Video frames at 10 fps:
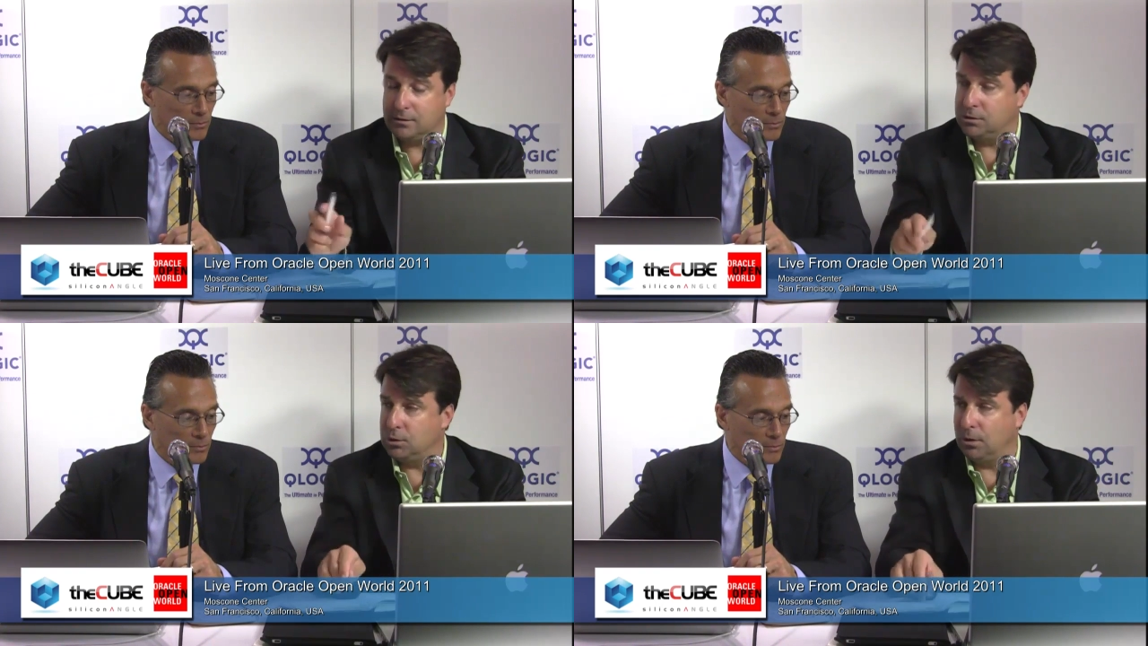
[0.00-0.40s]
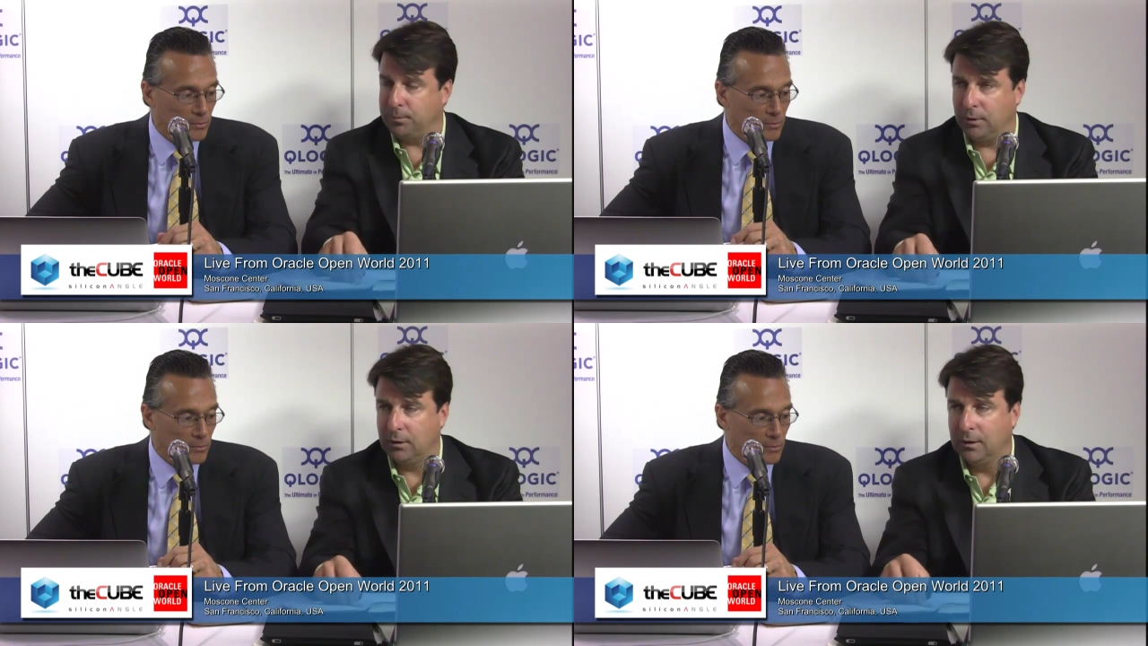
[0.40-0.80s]
Speaker 1: to
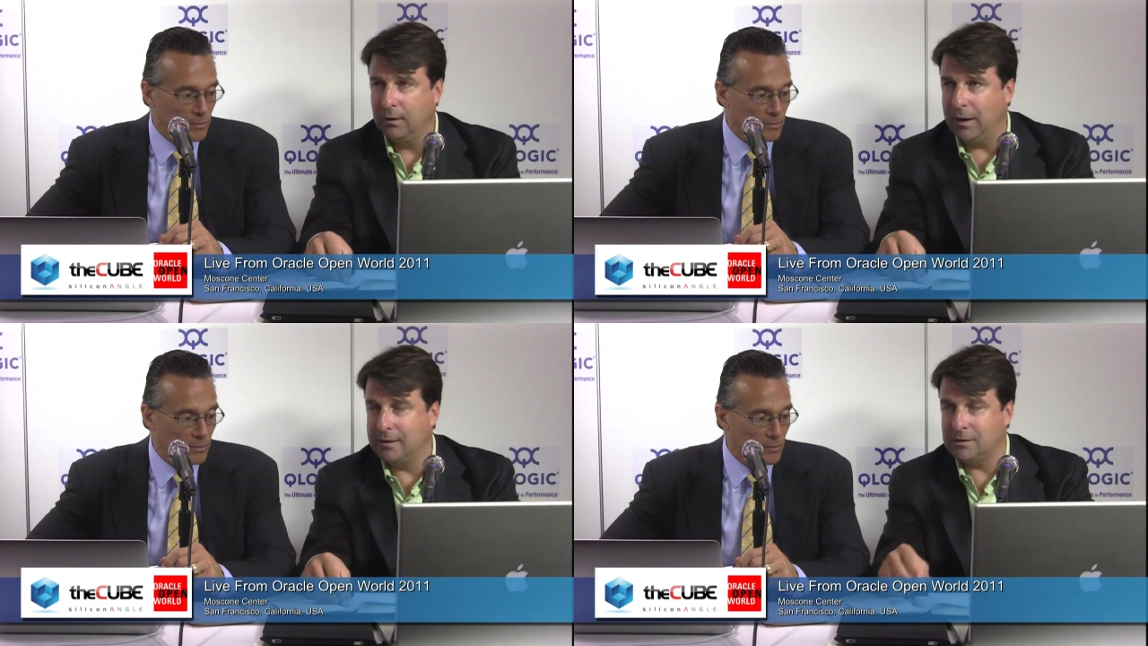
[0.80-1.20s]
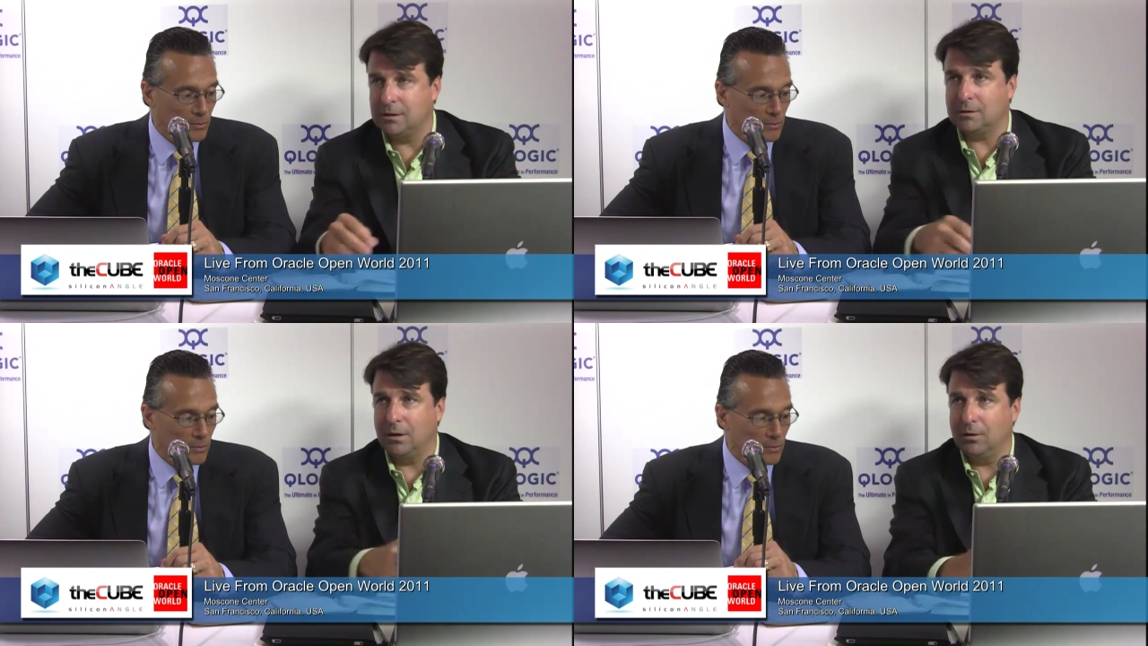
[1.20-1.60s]
Juniper and
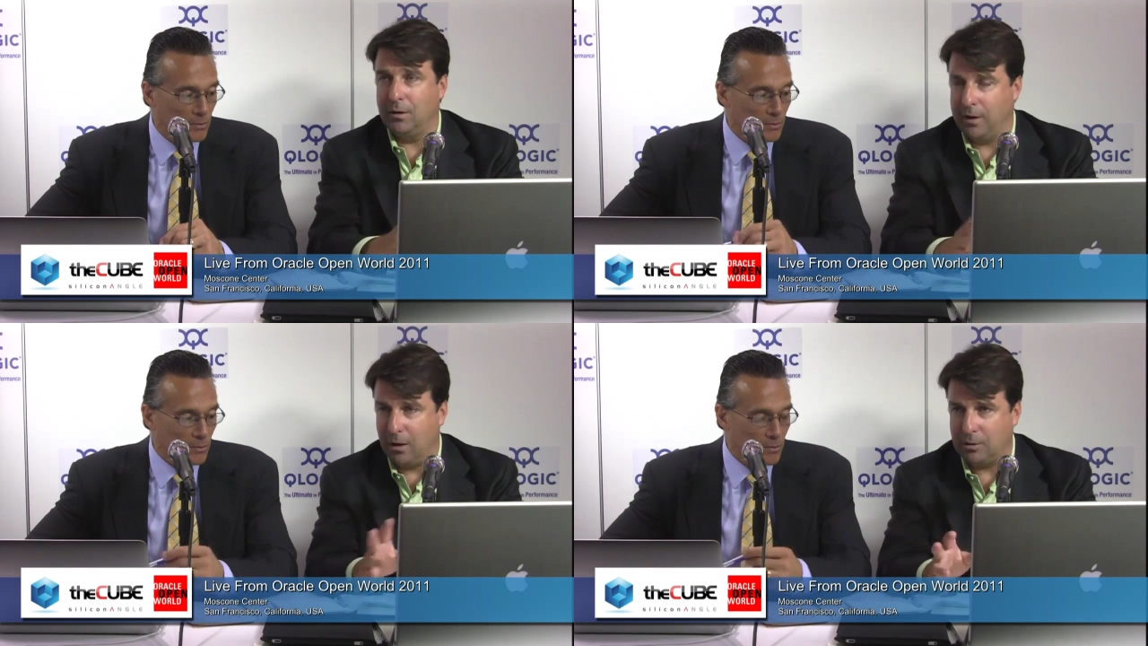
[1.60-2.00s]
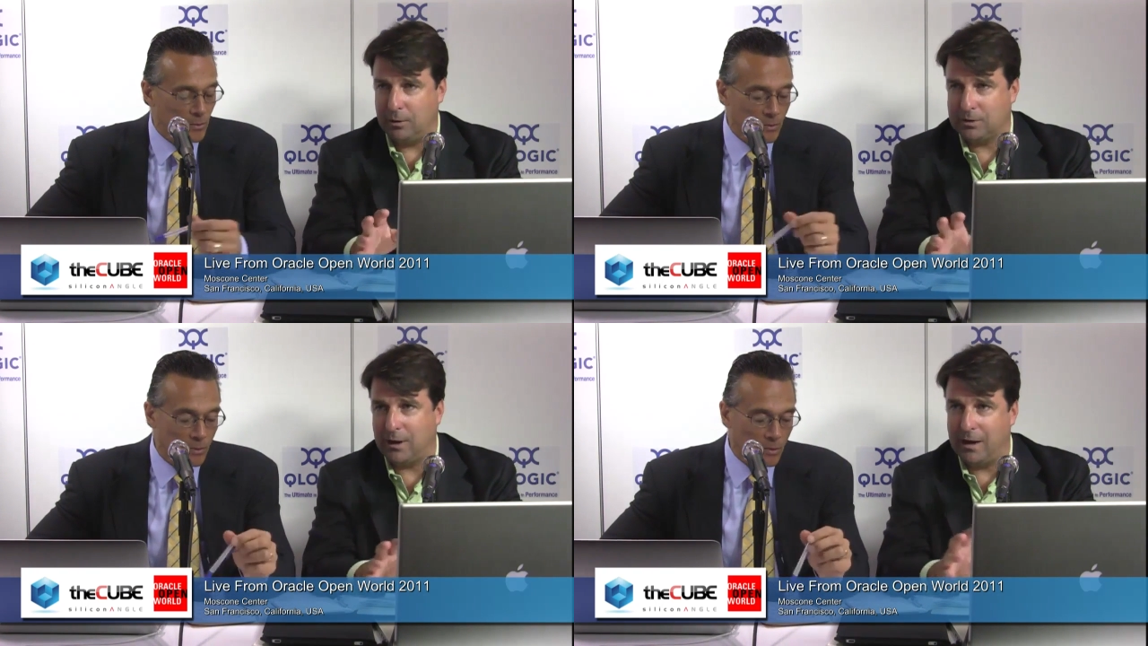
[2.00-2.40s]
Cisco on the
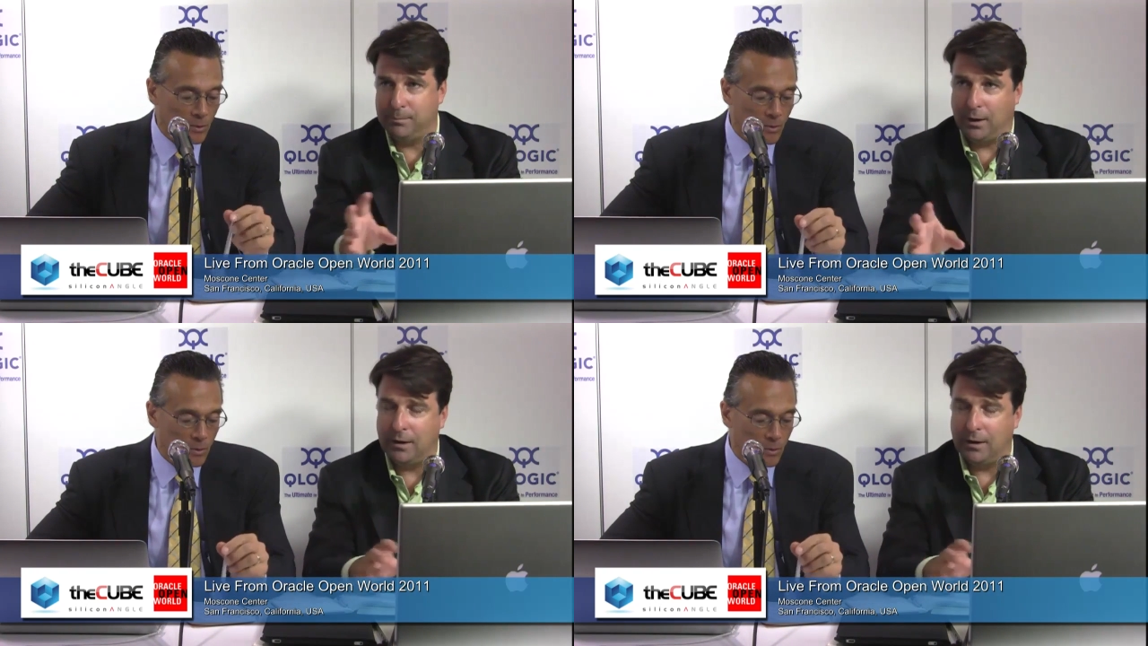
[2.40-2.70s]
hardware side,